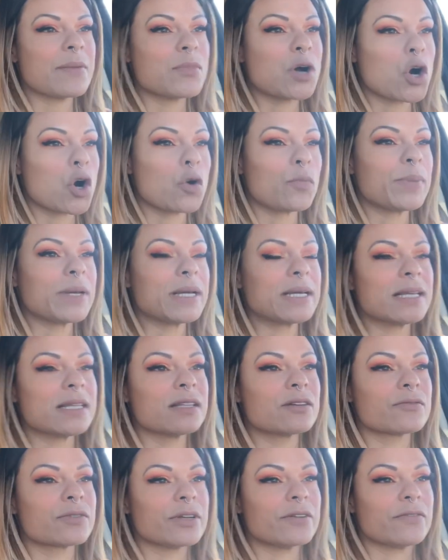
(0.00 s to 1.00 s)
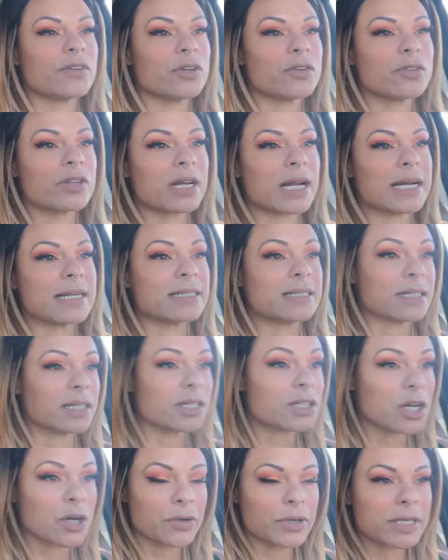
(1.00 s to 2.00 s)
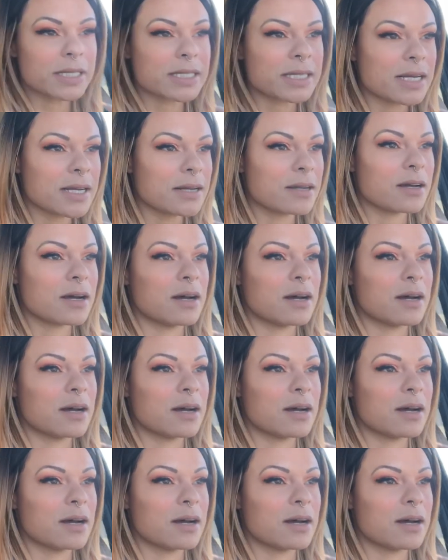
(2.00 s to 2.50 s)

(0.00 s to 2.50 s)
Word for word: I'm hoping in the review that I did notice it.